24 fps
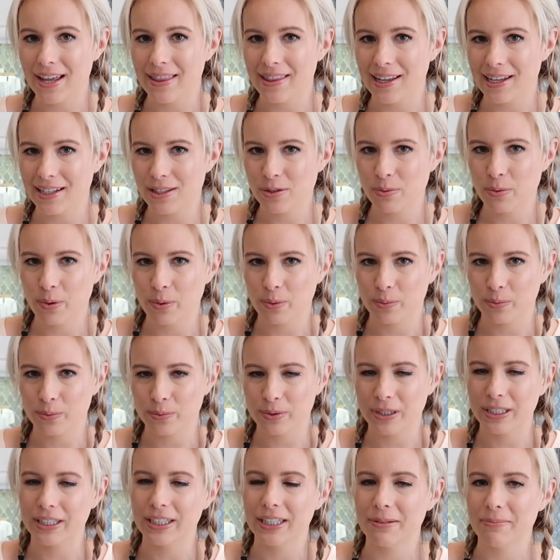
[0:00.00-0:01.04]
And that's what
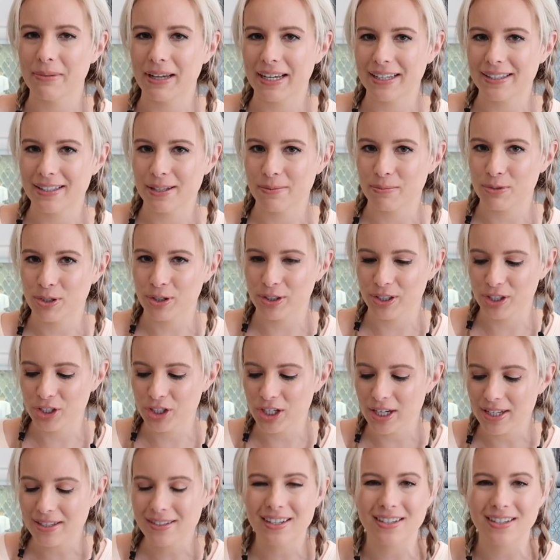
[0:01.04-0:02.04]
really makes them delicious,